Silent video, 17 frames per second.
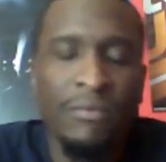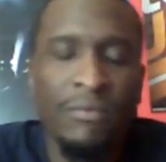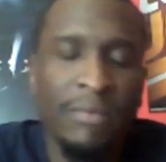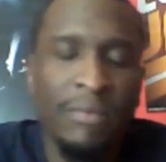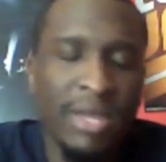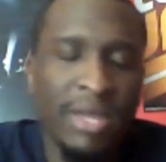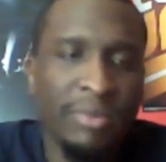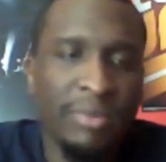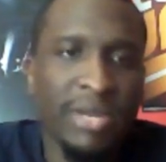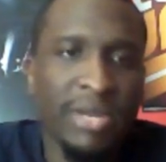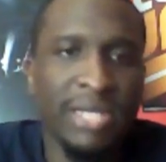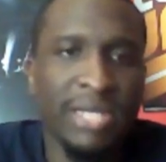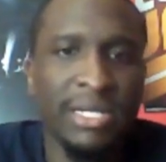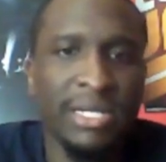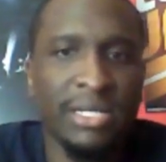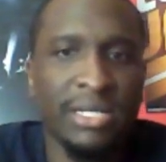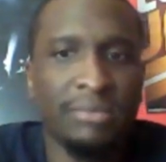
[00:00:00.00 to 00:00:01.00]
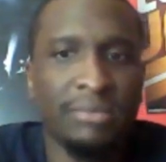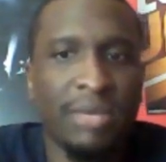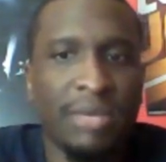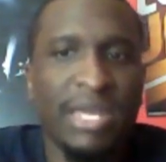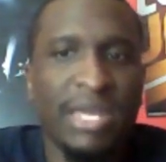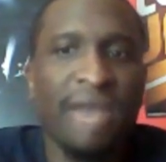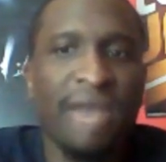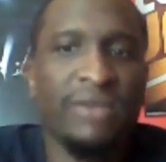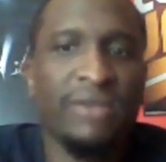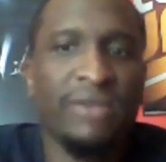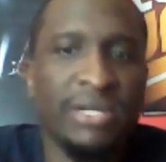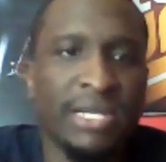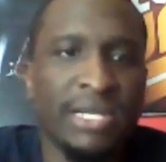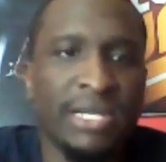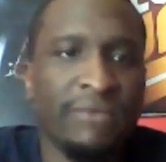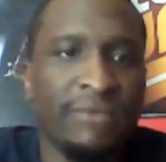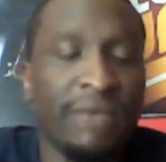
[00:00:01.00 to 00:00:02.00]
I mean, put it like this. My Cavaliers
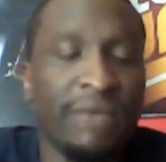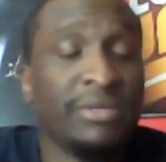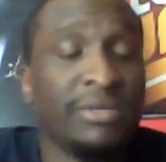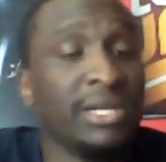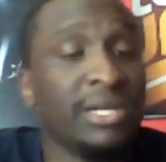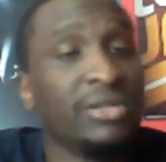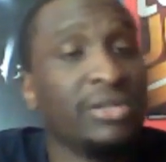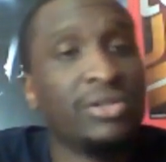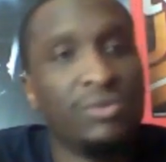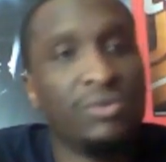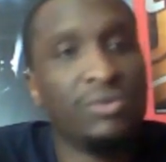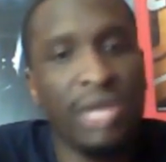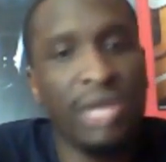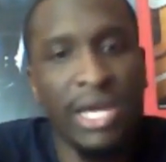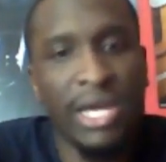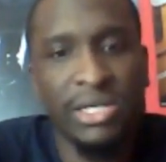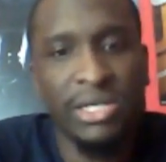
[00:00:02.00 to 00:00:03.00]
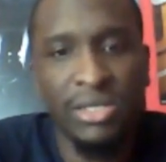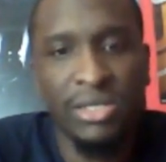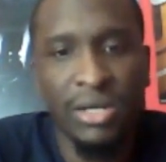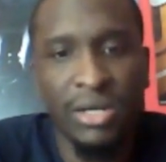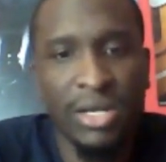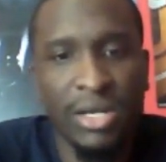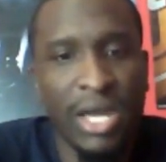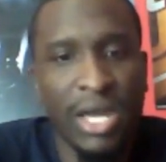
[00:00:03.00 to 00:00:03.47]
team, they was injured too last year.